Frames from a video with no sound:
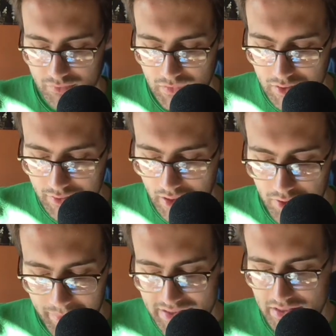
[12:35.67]
Now, the
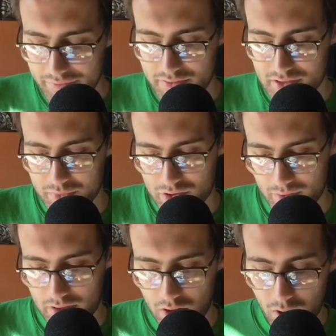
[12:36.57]
main difference
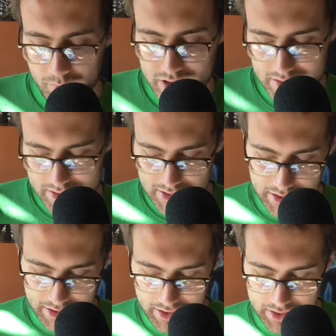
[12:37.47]
between Opt and
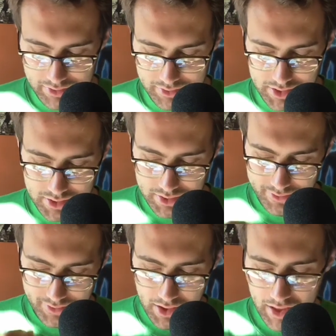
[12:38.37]
Sleight of Hand is
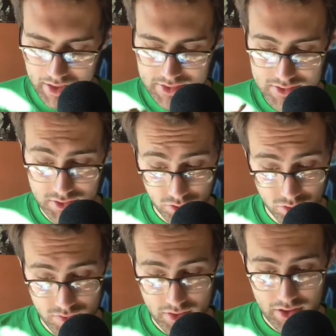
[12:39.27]
Sleight of Hand is a
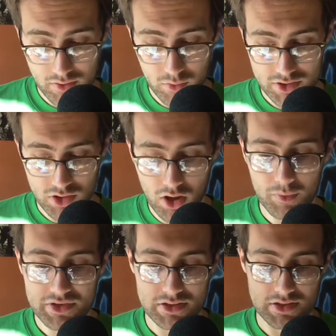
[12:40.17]
sorcery, whilst
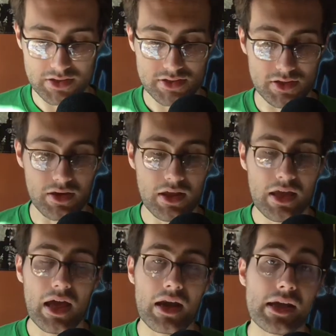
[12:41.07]
Opt is an instant.
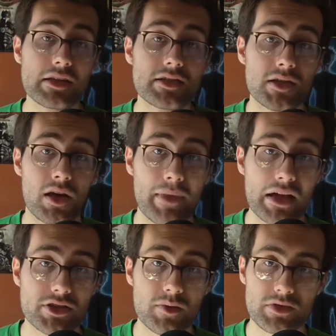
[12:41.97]
And against certain
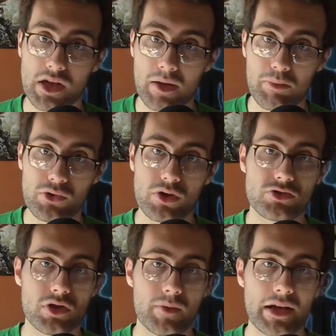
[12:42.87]
matchups, like blue
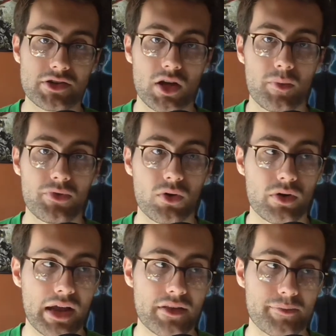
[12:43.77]
control matchups, or
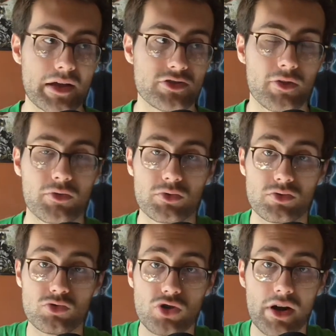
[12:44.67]
against matchups which
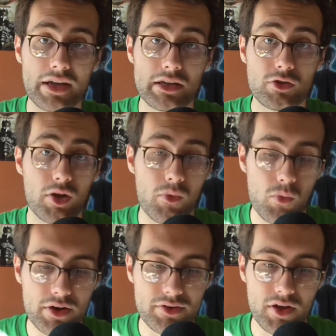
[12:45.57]
will try and kill you in
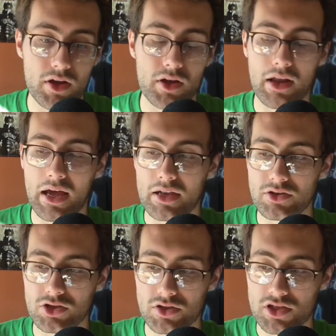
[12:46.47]
1 turn and
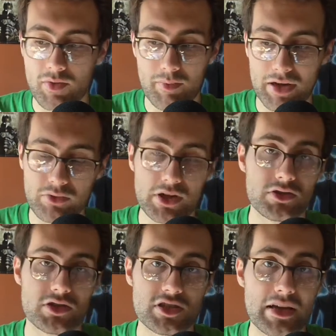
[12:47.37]
just summon a big
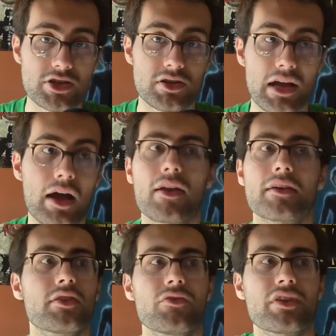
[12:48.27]
creature and smash you down, like
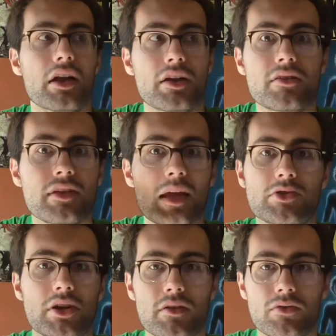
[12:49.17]
something like Escape
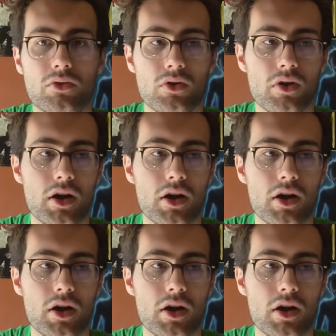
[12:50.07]
Shift or